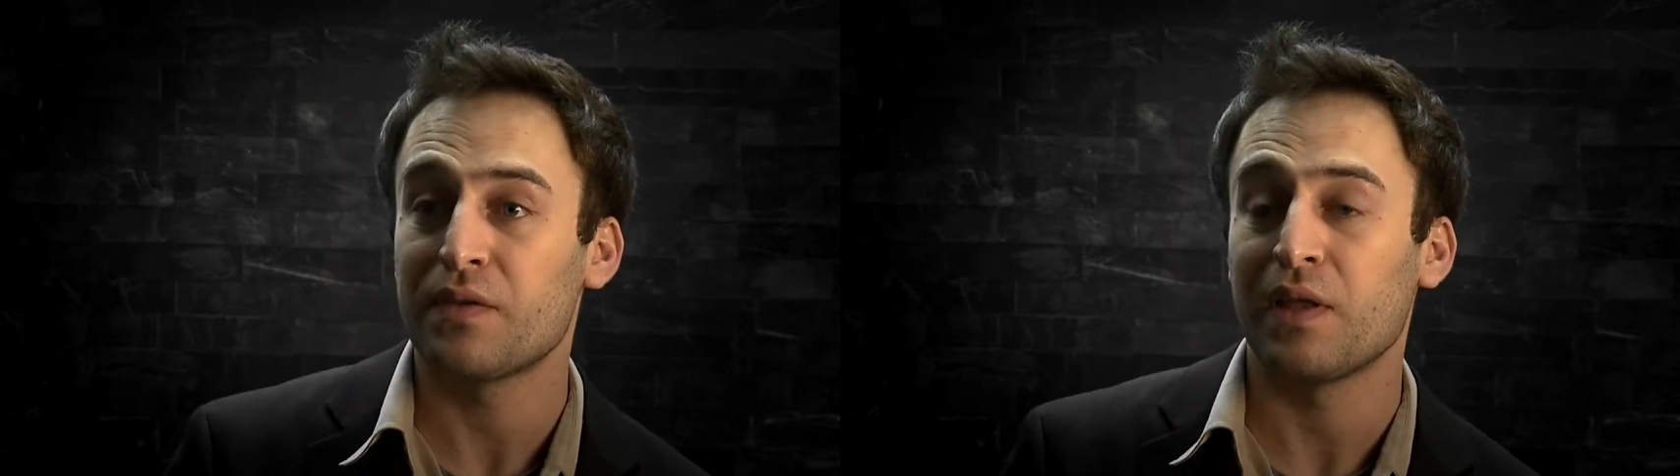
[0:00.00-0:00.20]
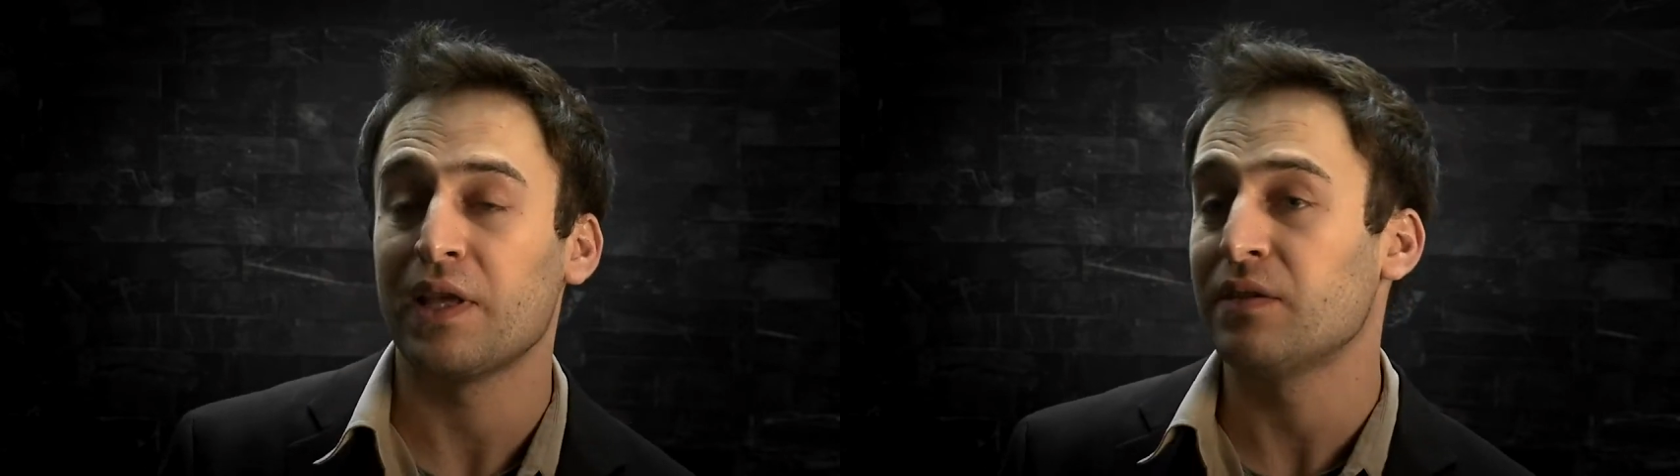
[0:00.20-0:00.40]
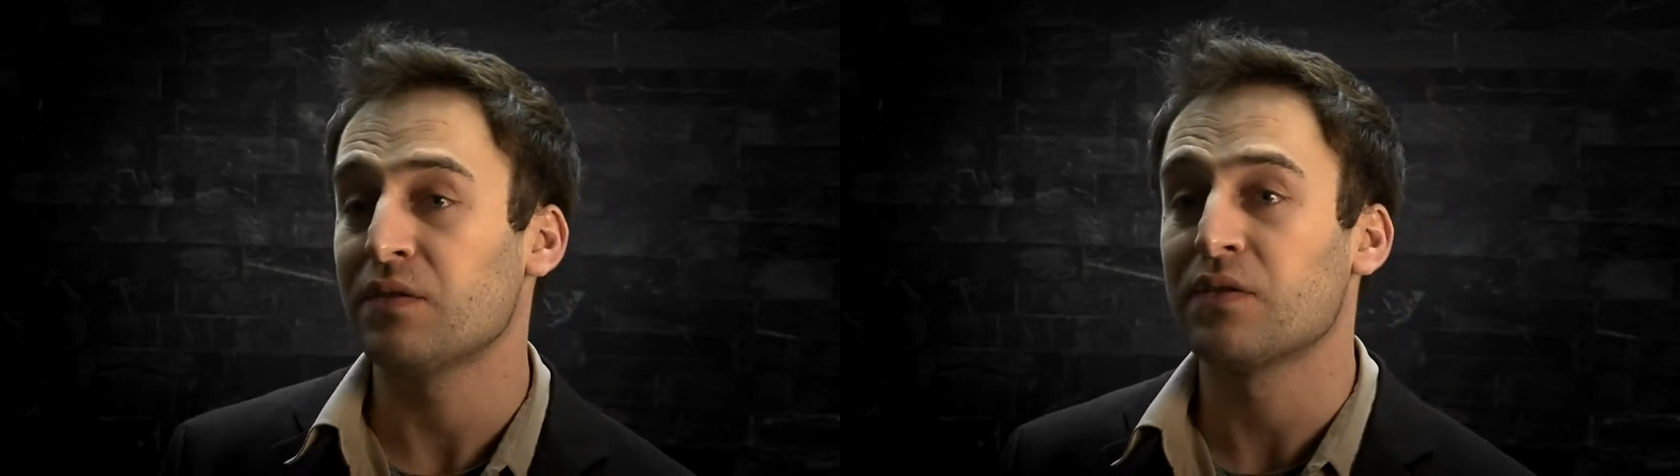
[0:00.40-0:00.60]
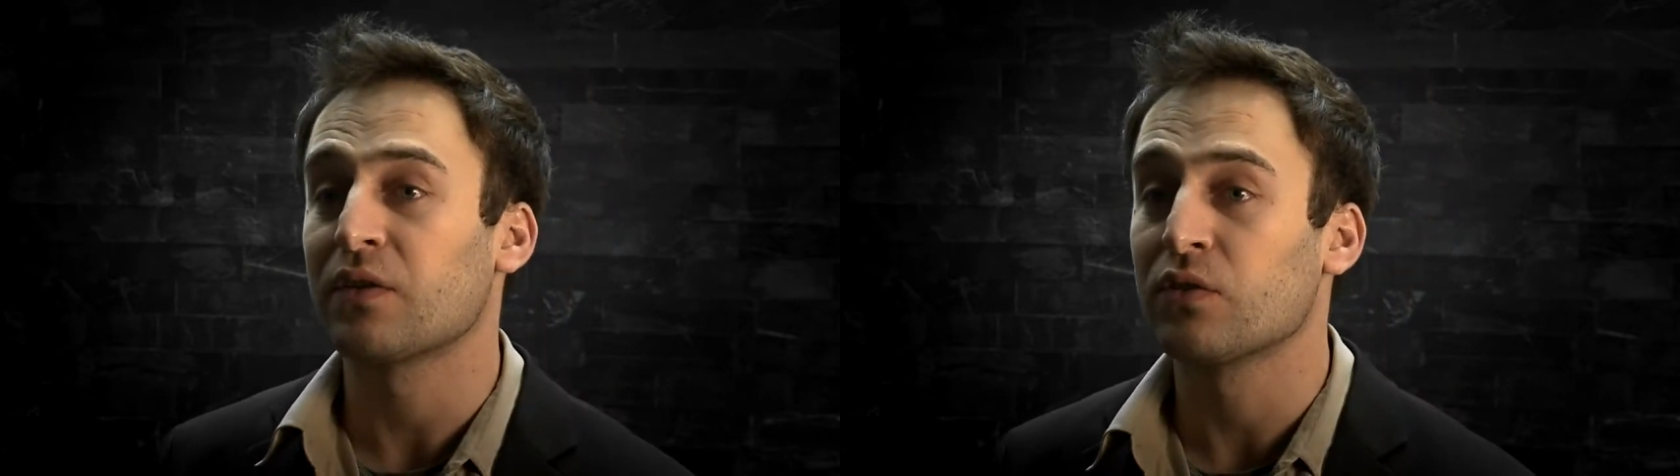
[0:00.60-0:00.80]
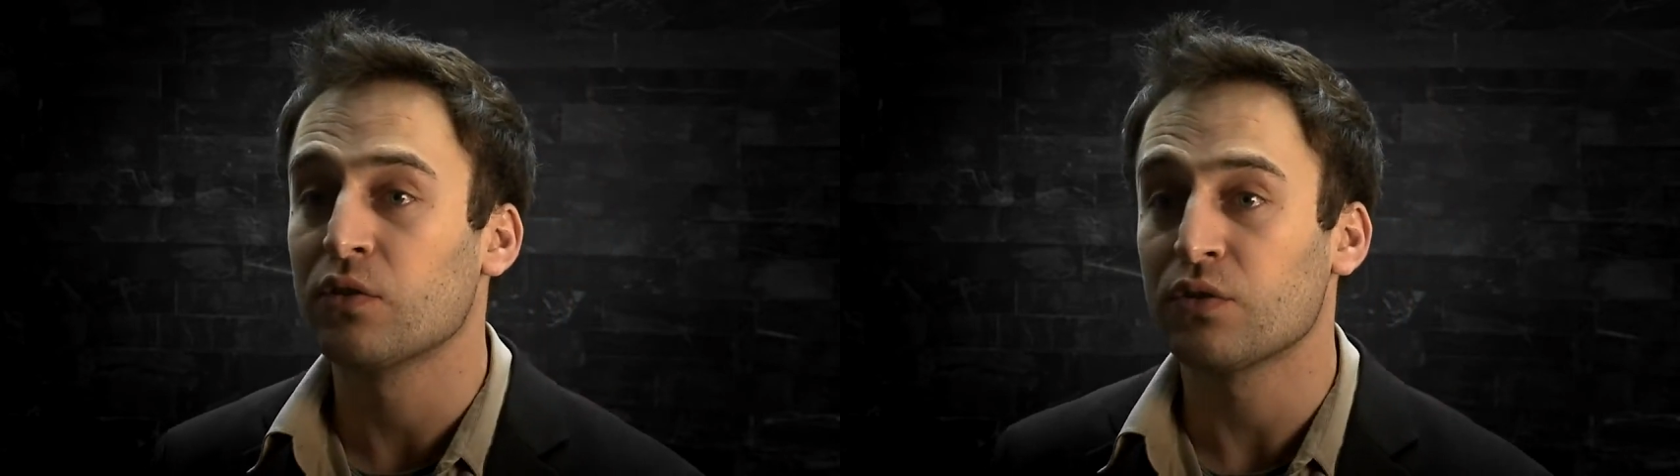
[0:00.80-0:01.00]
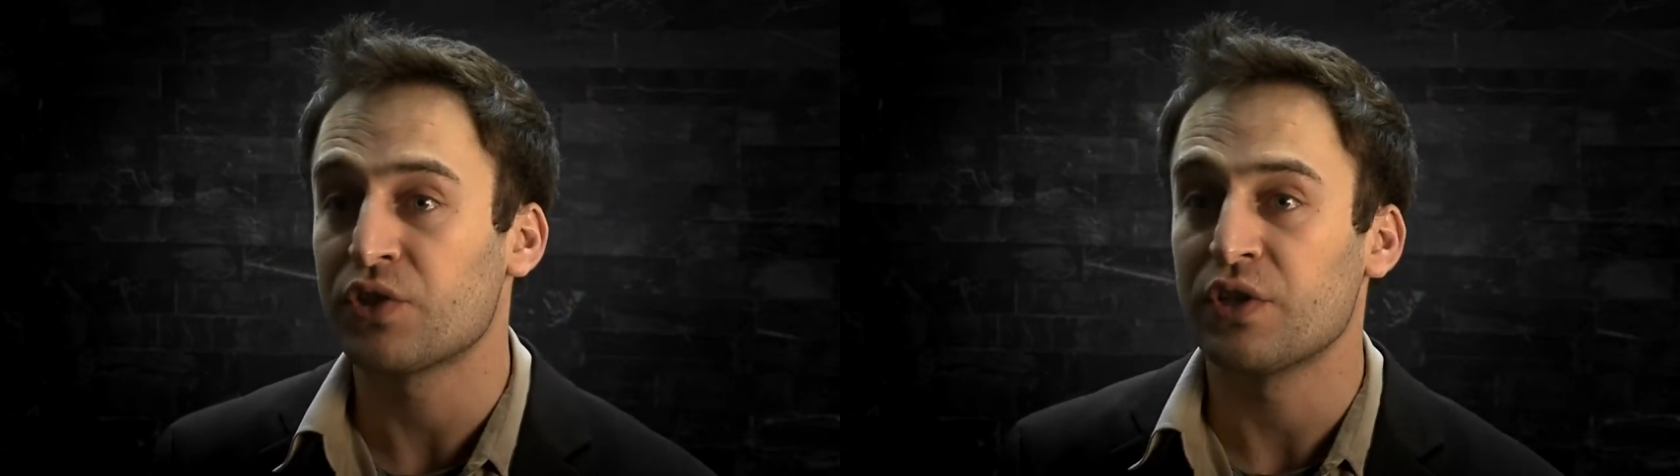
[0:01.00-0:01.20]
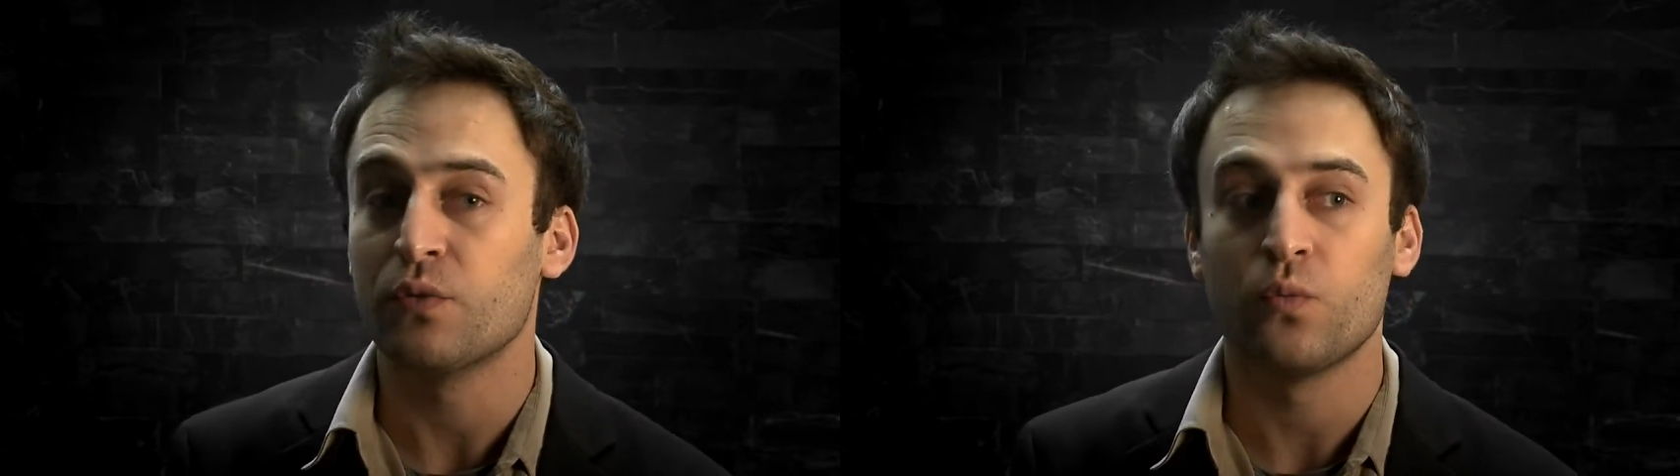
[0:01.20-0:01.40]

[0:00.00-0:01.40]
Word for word: the latest technology,